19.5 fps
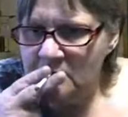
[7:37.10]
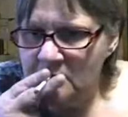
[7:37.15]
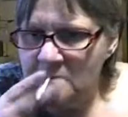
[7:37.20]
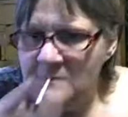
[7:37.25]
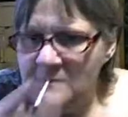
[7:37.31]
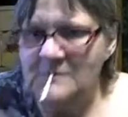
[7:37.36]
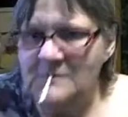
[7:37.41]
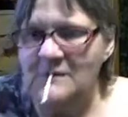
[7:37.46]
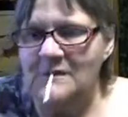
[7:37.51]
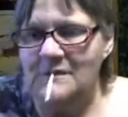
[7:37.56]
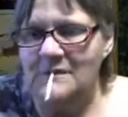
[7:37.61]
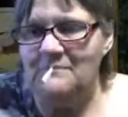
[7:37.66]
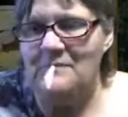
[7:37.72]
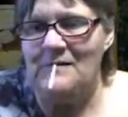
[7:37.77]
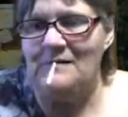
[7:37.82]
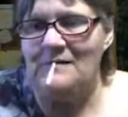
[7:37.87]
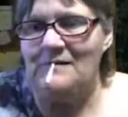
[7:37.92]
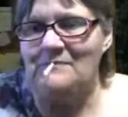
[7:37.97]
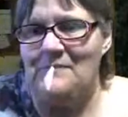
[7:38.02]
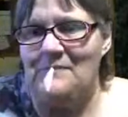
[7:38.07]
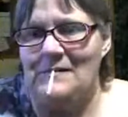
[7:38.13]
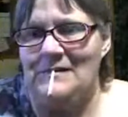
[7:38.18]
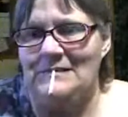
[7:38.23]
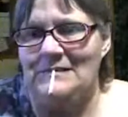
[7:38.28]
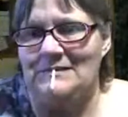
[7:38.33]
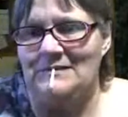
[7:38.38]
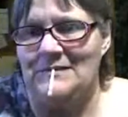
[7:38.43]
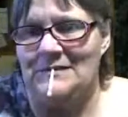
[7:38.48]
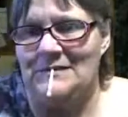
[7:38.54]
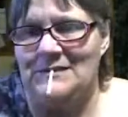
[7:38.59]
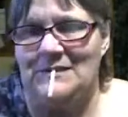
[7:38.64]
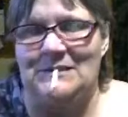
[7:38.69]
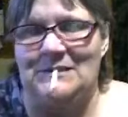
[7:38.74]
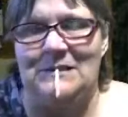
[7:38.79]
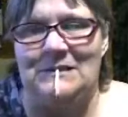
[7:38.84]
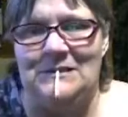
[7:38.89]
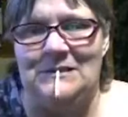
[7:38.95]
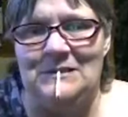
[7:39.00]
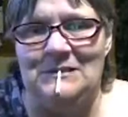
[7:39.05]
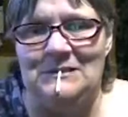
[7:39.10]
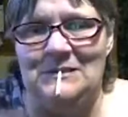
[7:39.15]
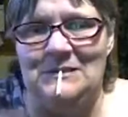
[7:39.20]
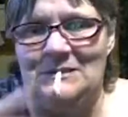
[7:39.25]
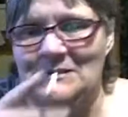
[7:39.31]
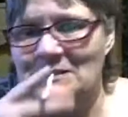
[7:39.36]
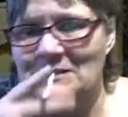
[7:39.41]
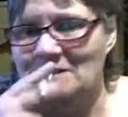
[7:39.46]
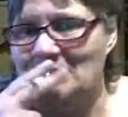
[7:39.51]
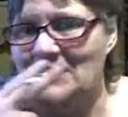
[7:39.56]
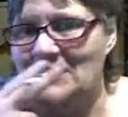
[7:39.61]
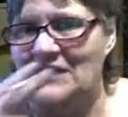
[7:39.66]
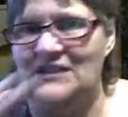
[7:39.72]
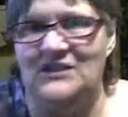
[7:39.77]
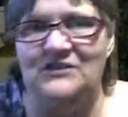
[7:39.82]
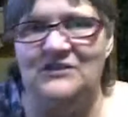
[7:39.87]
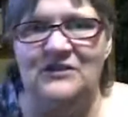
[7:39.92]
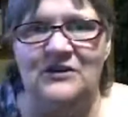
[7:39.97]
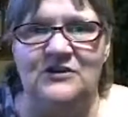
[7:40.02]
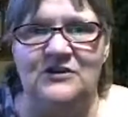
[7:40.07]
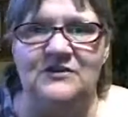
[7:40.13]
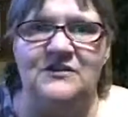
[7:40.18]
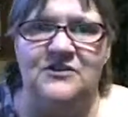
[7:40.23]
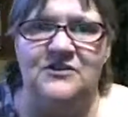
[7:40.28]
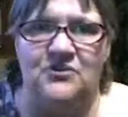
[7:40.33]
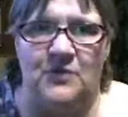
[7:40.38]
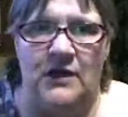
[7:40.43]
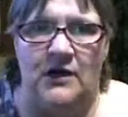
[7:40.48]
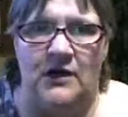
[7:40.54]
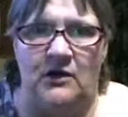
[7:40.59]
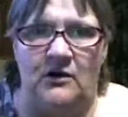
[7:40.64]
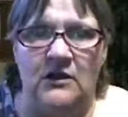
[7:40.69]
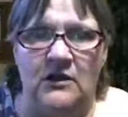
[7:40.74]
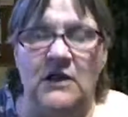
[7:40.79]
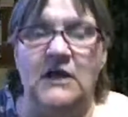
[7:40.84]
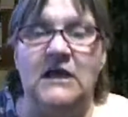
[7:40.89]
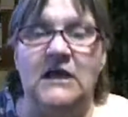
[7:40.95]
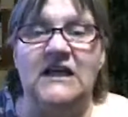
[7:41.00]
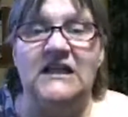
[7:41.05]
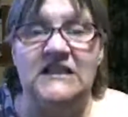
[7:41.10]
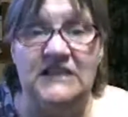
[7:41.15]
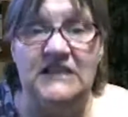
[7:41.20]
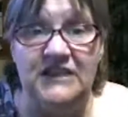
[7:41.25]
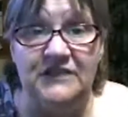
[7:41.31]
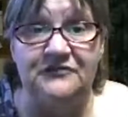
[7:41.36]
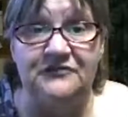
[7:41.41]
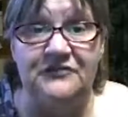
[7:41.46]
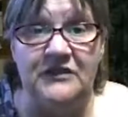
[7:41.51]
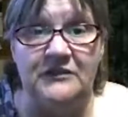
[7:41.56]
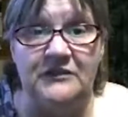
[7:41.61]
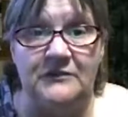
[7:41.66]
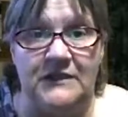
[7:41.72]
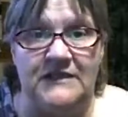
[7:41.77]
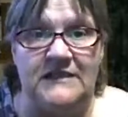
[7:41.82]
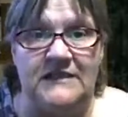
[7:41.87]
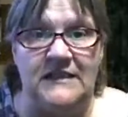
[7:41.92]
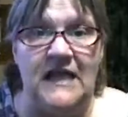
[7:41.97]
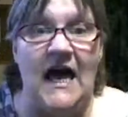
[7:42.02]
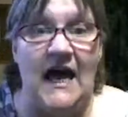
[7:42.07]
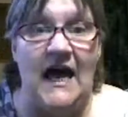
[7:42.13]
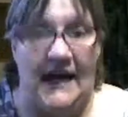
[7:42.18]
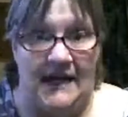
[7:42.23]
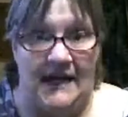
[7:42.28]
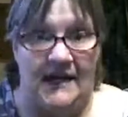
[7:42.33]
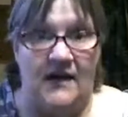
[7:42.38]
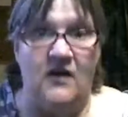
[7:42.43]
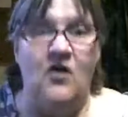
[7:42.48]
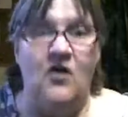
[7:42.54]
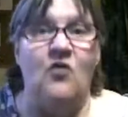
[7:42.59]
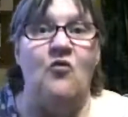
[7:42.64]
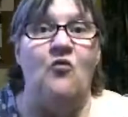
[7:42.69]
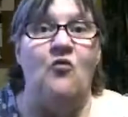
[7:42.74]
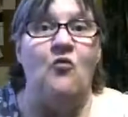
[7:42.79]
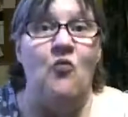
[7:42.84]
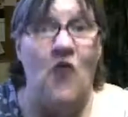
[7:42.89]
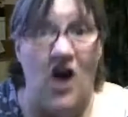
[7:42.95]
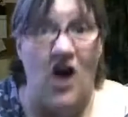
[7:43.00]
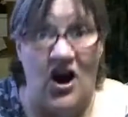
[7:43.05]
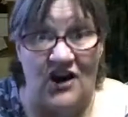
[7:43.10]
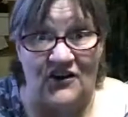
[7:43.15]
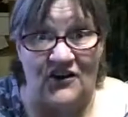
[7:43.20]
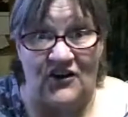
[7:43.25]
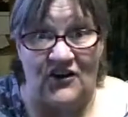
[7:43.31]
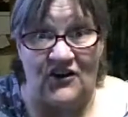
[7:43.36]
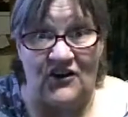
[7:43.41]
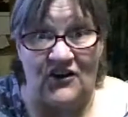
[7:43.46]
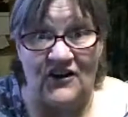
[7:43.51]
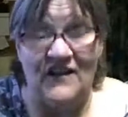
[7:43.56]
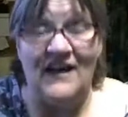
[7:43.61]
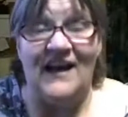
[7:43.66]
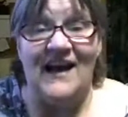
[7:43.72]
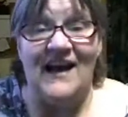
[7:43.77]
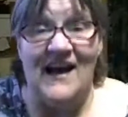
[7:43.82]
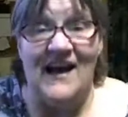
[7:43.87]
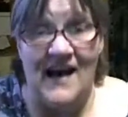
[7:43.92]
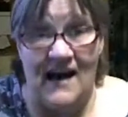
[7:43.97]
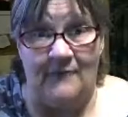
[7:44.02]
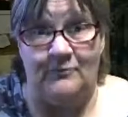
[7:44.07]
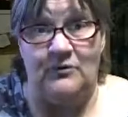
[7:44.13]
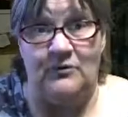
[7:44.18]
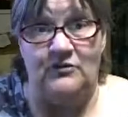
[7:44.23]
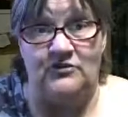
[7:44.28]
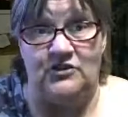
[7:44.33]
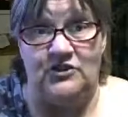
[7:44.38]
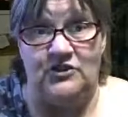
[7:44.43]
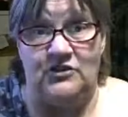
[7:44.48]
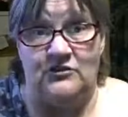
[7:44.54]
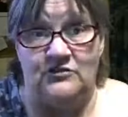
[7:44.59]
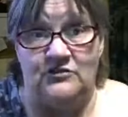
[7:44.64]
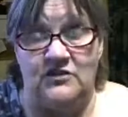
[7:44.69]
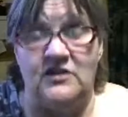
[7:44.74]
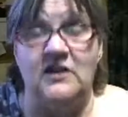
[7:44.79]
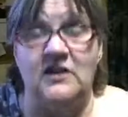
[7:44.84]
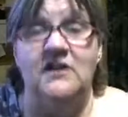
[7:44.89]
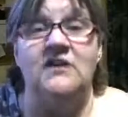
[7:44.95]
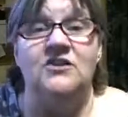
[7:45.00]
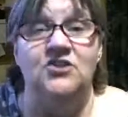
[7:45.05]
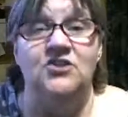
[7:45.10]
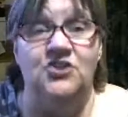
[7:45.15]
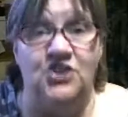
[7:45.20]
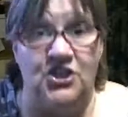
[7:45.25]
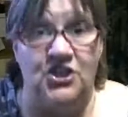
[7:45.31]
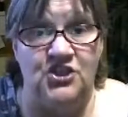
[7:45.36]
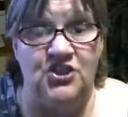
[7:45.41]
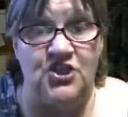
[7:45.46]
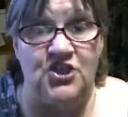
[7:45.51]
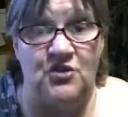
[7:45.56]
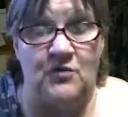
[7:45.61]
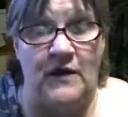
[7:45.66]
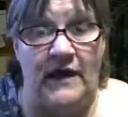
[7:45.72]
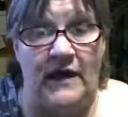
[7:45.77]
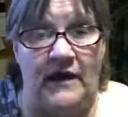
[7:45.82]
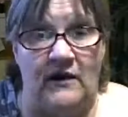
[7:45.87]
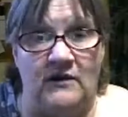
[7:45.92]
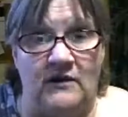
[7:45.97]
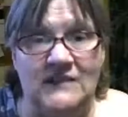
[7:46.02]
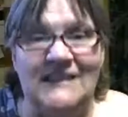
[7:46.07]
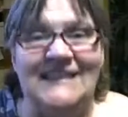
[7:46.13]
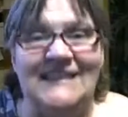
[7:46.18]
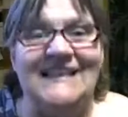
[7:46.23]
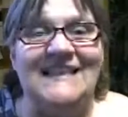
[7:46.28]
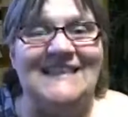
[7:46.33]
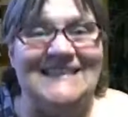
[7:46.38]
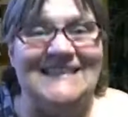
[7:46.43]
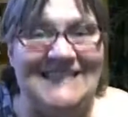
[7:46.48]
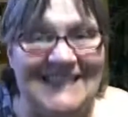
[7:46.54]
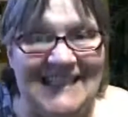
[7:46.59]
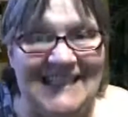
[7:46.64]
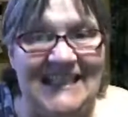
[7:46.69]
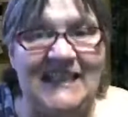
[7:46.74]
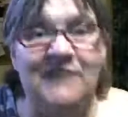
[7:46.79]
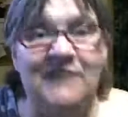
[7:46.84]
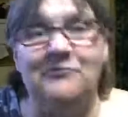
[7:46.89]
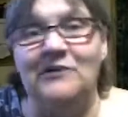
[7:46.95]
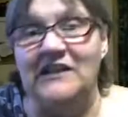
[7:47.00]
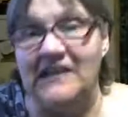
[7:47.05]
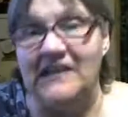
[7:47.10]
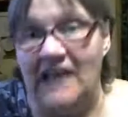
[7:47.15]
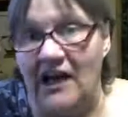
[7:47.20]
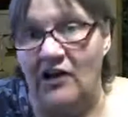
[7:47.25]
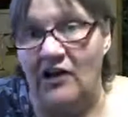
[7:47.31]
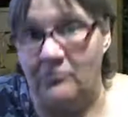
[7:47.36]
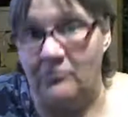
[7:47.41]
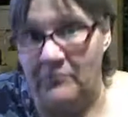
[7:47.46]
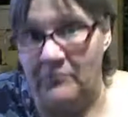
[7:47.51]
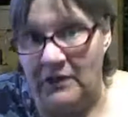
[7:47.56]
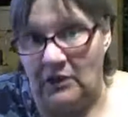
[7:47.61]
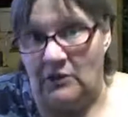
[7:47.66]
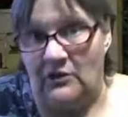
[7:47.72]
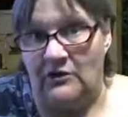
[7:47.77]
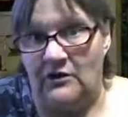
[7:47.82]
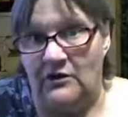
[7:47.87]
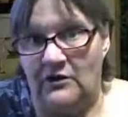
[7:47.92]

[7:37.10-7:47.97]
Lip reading: You'll get better, Patriot Chick. You know the drill. Clear fluids like water, apple juice, ginger ale, tea without milk.